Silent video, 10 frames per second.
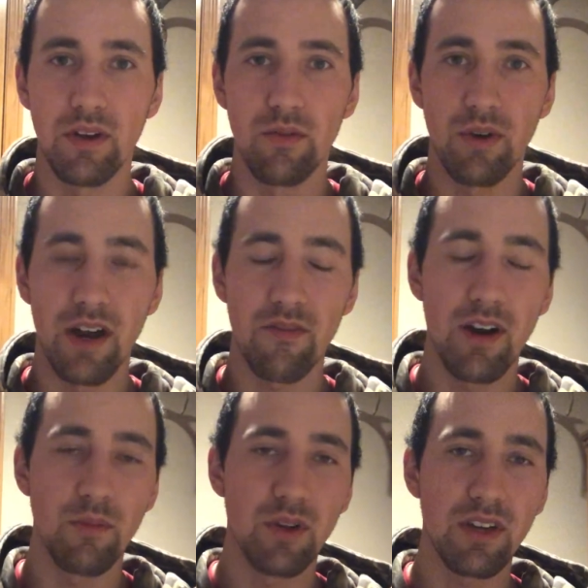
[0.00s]
whenever
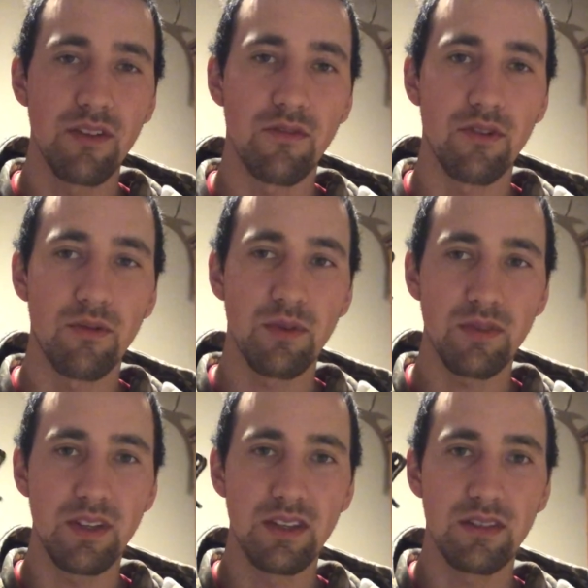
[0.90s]
I'm looking for a
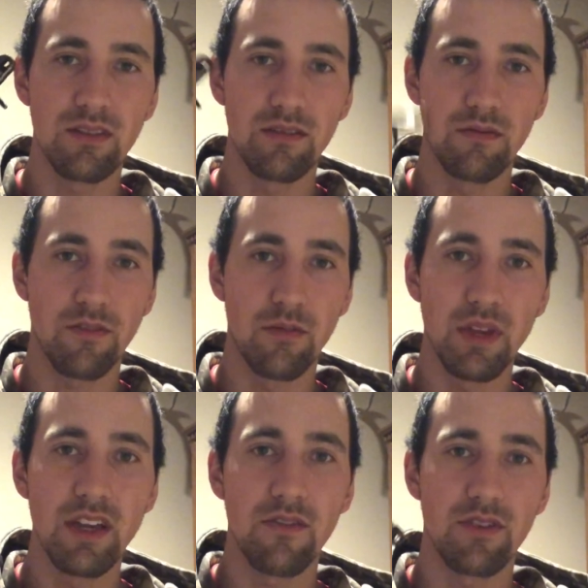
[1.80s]
release, for
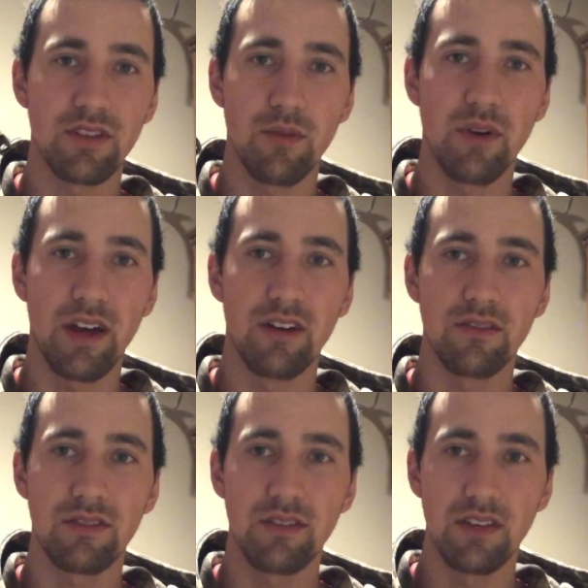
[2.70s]
me or for someone
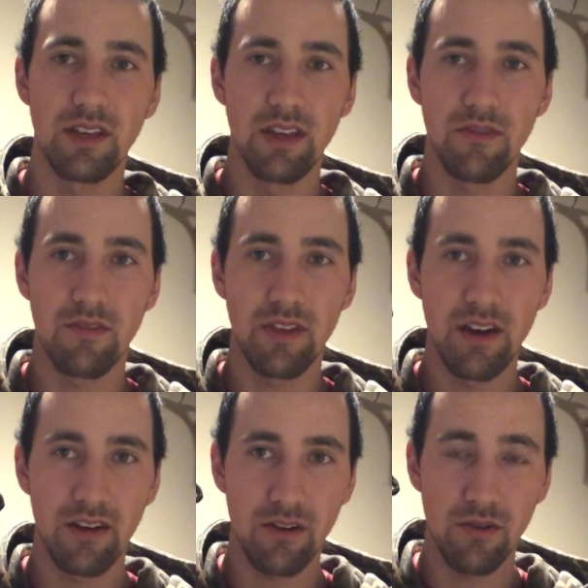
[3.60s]
else, if
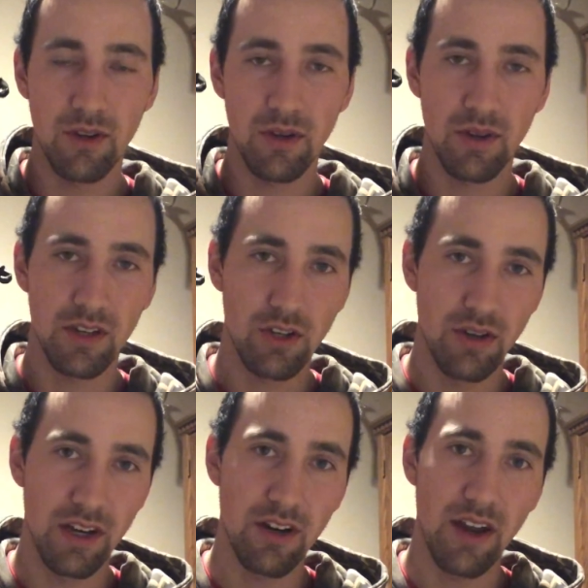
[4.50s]
they're going with a
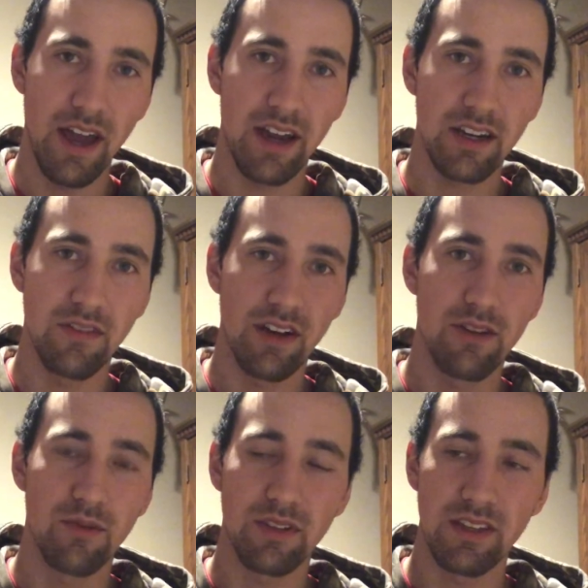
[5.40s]
trigger
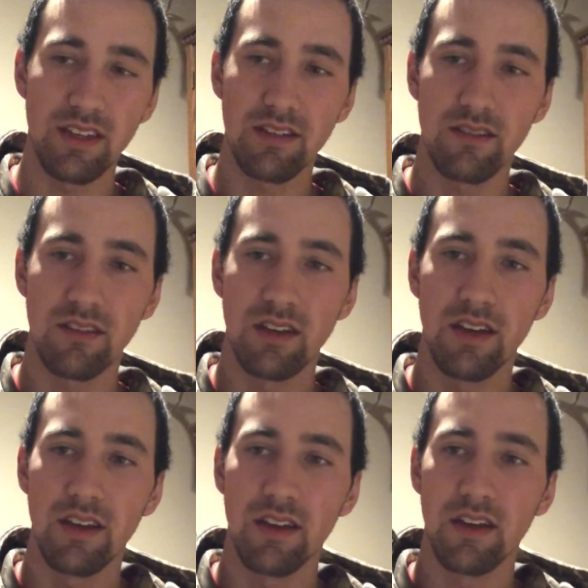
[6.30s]
activated release,
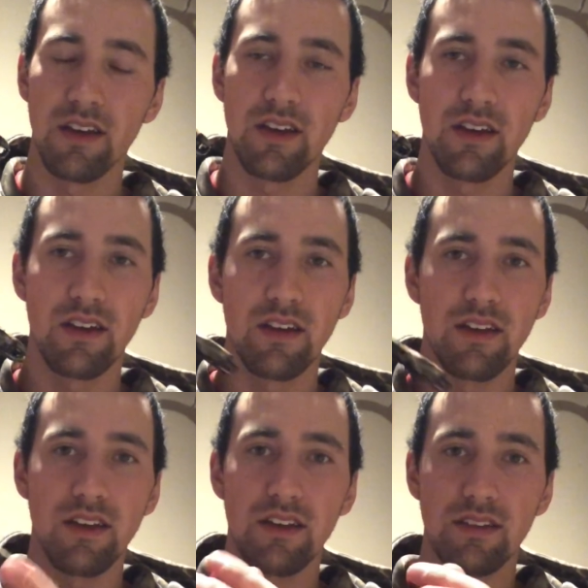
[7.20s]

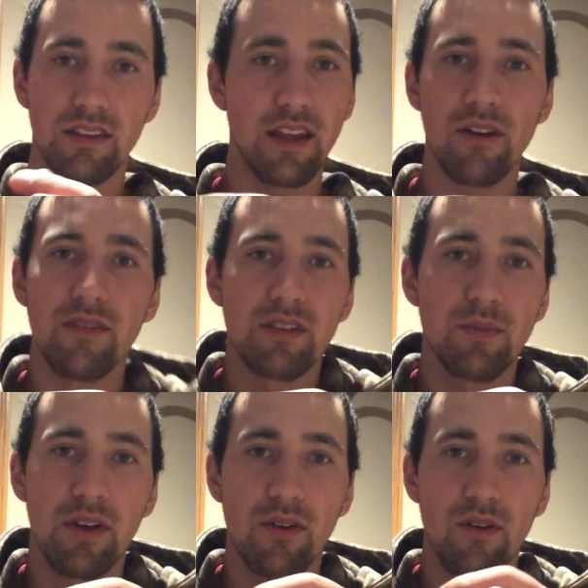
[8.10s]
they don't have to
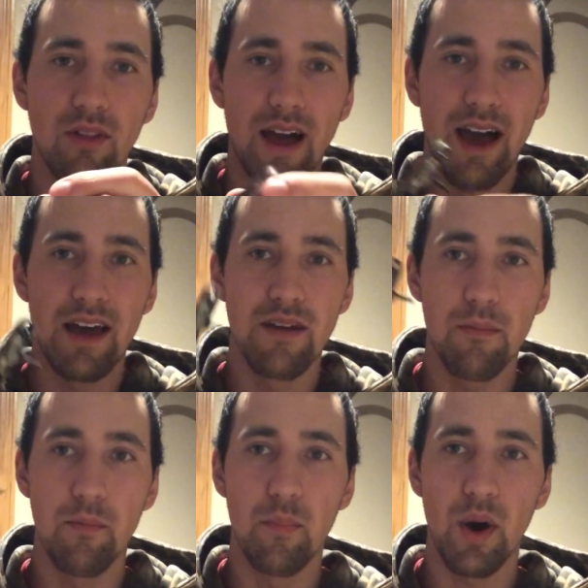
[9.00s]
spend a whole lot,
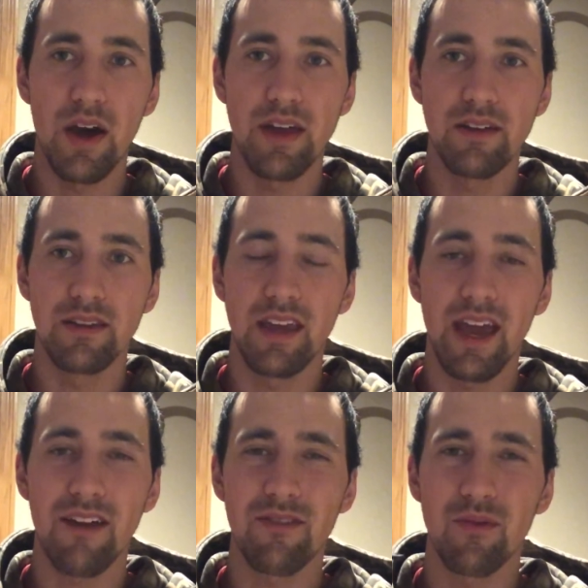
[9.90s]
but they
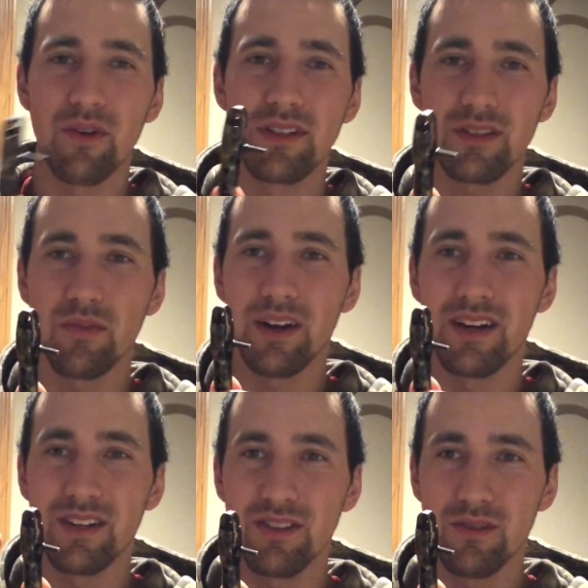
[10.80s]
have the ones
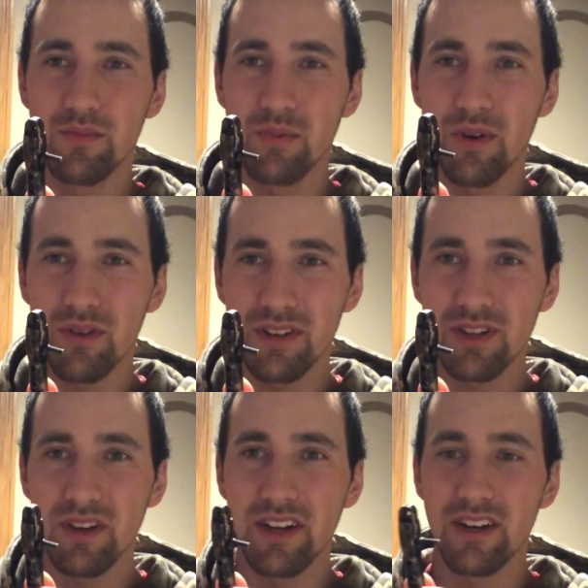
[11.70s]
where you pull the
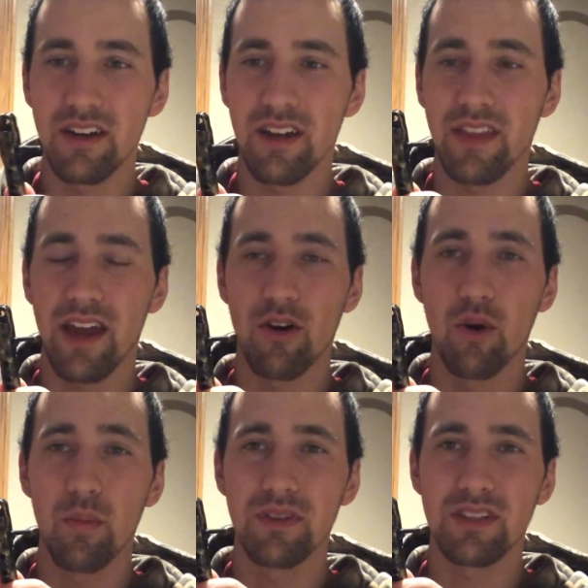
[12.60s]
trigger and that
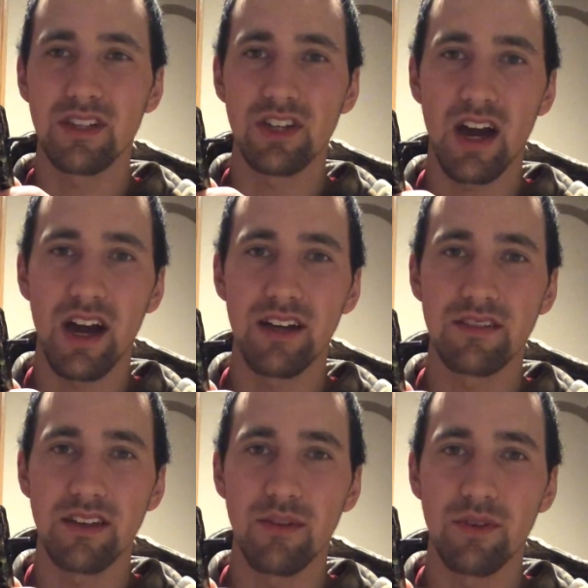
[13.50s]
opens the
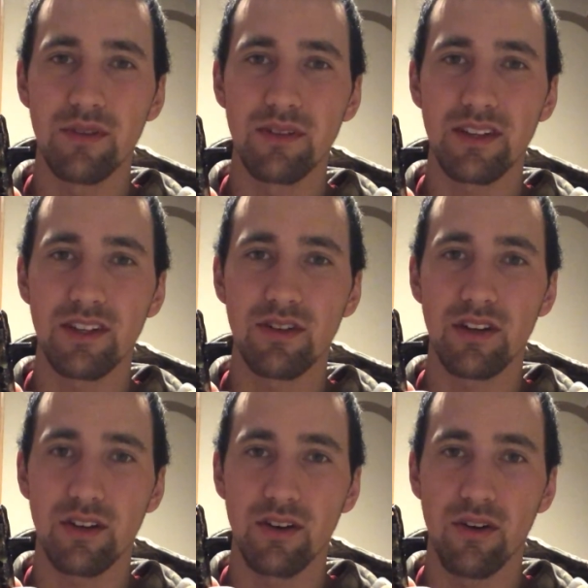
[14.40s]
jaws, and when you let the
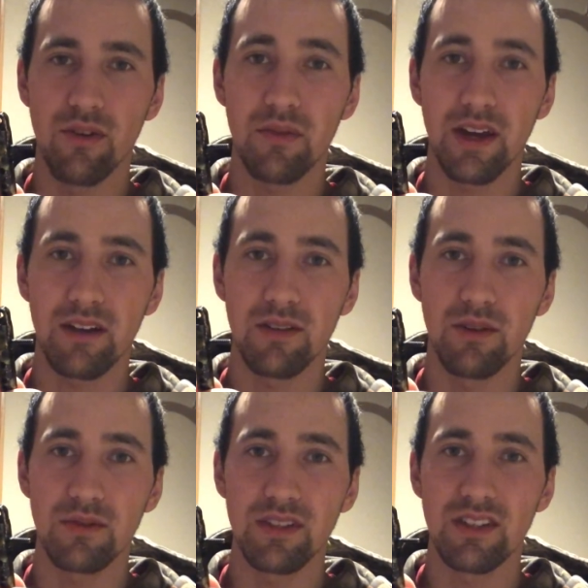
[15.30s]
trigger go, that
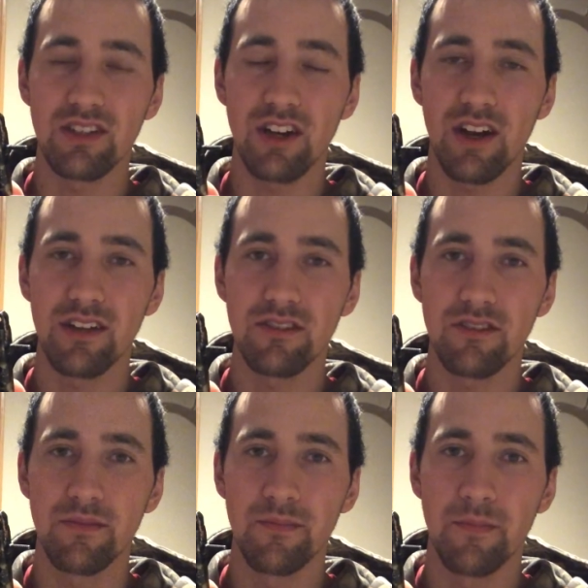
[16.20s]
closes the jaws.
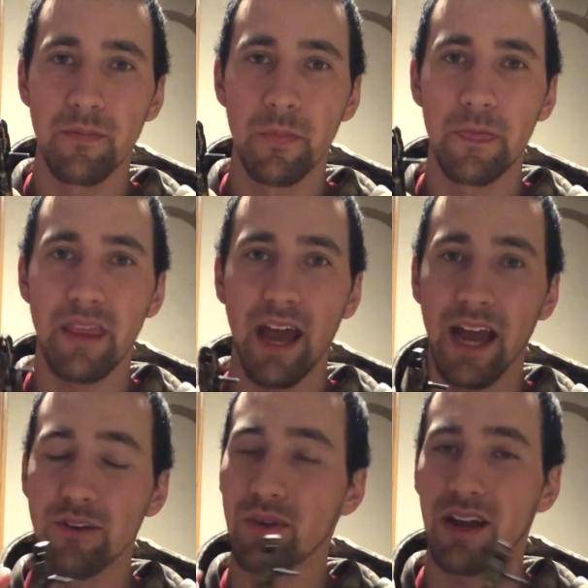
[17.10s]

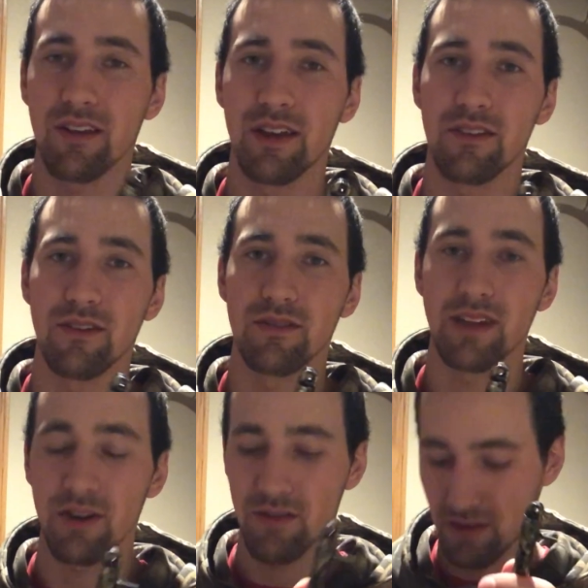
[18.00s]
I do not like those.
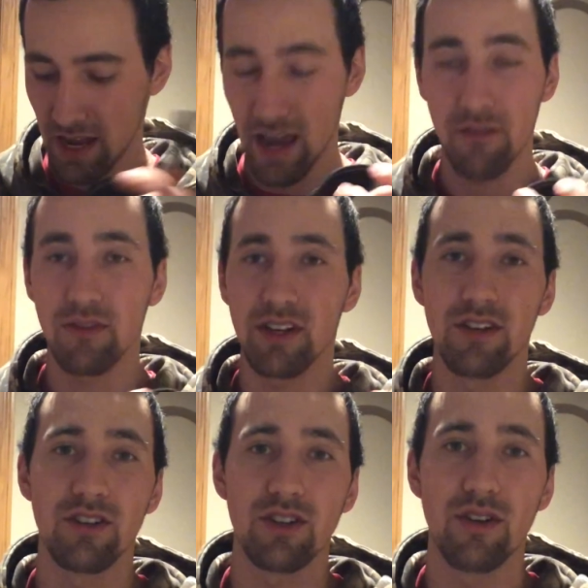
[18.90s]
I don't even have one
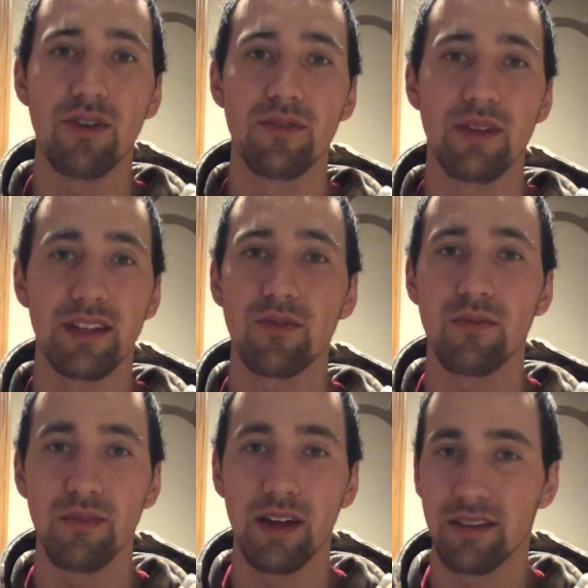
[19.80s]
here to show you.
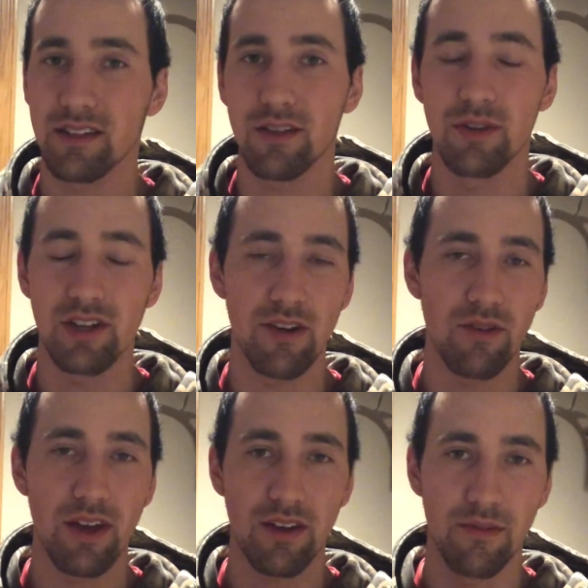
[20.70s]
That's how much I don't
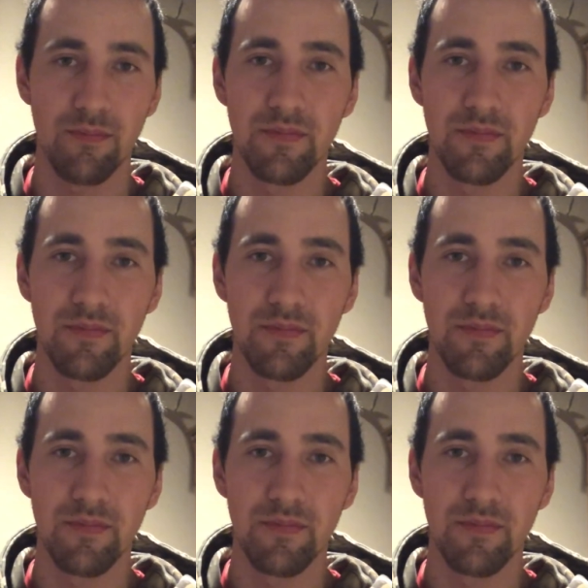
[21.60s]
like them.